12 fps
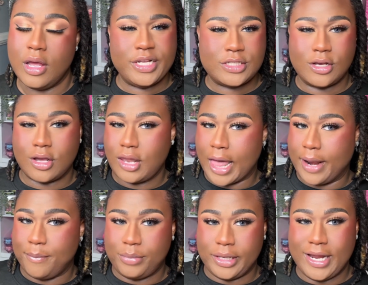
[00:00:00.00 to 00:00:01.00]
It took a lot
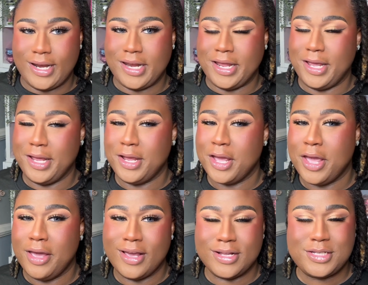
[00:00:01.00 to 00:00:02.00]
of blending.
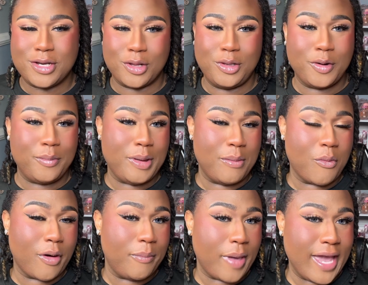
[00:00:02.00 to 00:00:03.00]
It took a little bit
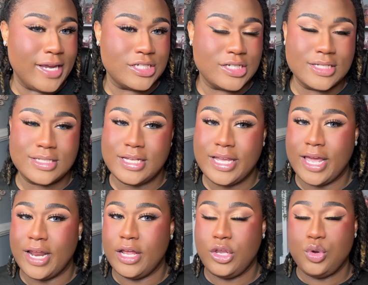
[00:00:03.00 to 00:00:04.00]
more patience to get
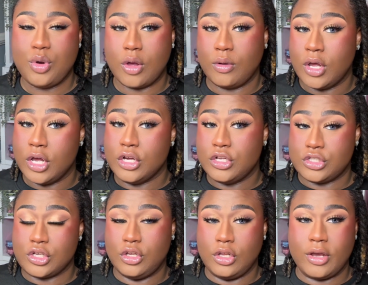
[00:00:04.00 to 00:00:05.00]
it, you know,
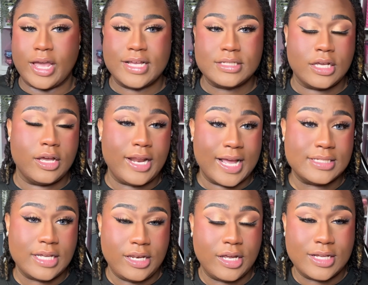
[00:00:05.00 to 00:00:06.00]
to look as good as
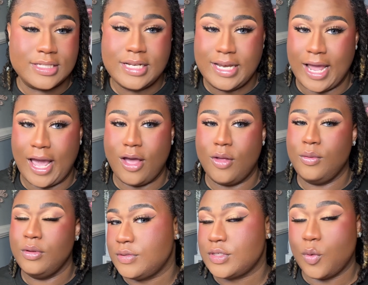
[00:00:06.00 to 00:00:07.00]
it does now.
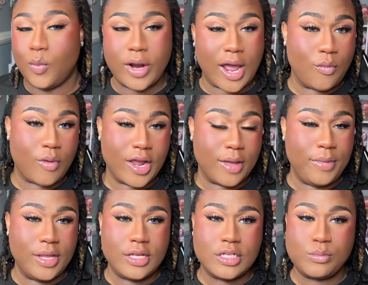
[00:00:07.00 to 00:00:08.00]
So would I
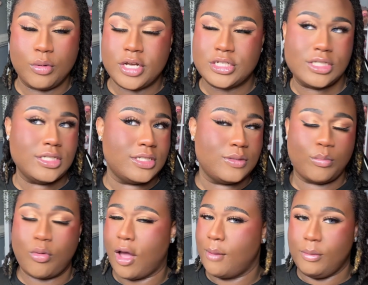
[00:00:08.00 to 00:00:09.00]
recommend these brushes?
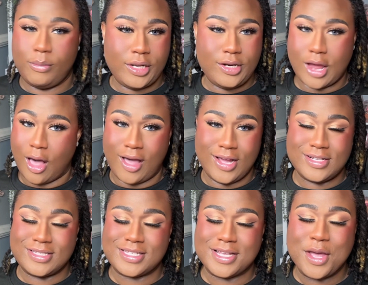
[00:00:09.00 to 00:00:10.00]
Probably
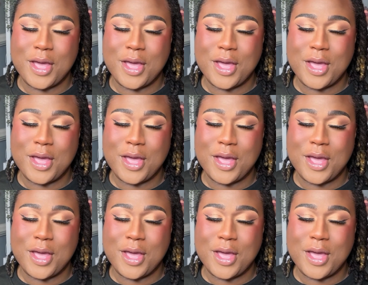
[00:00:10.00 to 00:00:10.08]
not.